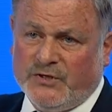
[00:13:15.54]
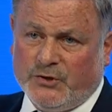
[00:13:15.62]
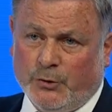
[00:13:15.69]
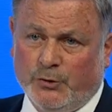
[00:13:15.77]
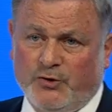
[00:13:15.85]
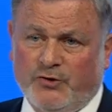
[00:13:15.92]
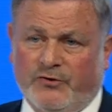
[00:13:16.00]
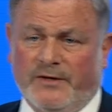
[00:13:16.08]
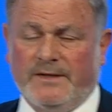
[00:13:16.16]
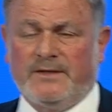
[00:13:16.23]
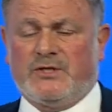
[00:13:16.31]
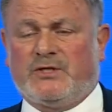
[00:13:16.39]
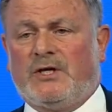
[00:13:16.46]
research
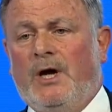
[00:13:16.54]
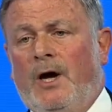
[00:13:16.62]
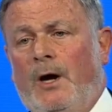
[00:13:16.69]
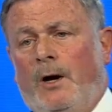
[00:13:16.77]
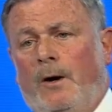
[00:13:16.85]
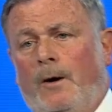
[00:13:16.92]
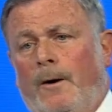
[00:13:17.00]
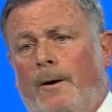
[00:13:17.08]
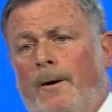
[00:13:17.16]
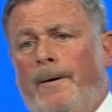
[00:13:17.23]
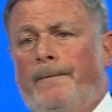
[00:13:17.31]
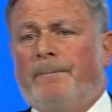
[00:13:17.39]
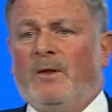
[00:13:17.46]
grants.
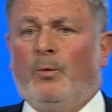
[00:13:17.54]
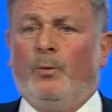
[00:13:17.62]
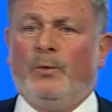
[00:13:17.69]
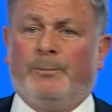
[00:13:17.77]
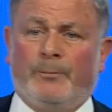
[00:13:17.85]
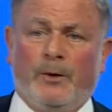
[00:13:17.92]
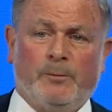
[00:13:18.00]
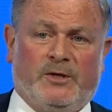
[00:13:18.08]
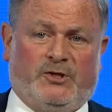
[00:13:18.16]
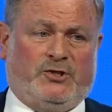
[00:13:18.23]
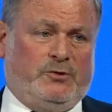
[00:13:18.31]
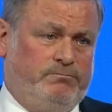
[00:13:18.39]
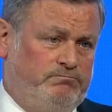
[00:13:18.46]
Um, we
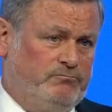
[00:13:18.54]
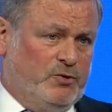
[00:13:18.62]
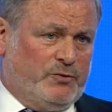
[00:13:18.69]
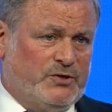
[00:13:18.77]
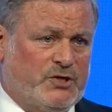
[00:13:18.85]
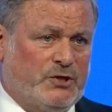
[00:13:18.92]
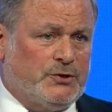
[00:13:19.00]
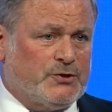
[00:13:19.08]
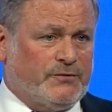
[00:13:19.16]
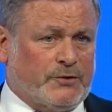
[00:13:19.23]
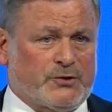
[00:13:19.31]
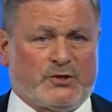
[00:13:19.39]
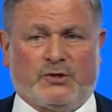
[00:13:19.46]
publish the results
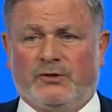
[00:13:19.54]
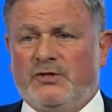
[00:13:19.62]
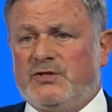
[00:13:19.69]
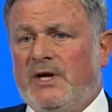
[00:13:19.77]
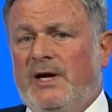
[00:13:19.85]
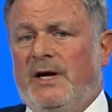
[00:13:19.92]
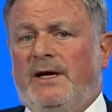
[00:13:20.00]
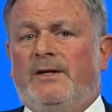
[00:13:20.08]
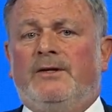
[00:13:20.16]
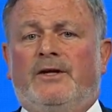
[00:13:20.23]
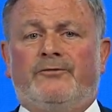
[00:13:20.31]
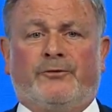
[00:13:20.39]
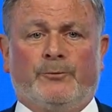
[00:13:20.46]
of our studies
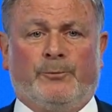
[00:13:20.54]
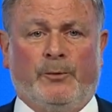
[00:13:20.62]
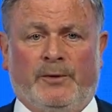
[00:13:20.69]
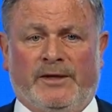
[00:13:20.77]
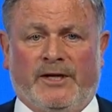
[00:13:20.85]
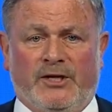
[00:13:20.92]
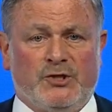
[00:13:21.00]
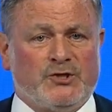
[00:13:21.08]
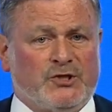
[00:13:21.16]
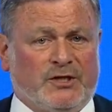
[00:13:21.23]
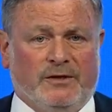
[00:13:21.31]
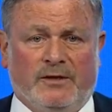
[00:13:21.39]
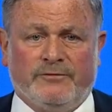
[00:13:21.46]
in different
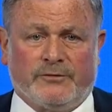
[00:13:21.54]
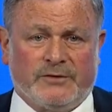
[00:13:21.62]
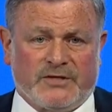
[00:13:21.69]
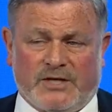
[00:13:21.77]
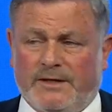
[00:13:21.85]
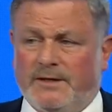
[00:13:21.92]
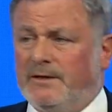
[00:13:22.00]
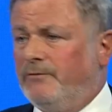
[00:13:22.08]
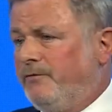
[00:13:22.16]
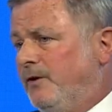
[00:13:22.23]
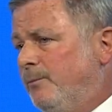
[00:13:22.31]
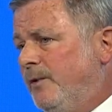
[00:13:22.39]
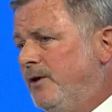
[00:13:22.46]
publications, in different
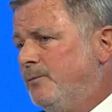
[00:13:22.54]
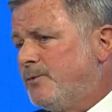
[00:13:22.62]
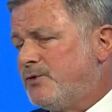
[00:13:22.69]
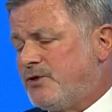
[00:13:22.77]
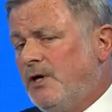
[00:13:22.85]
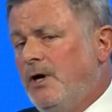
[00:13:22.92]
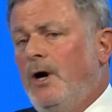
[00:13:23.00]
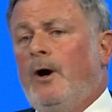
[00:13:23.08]
scientific papers,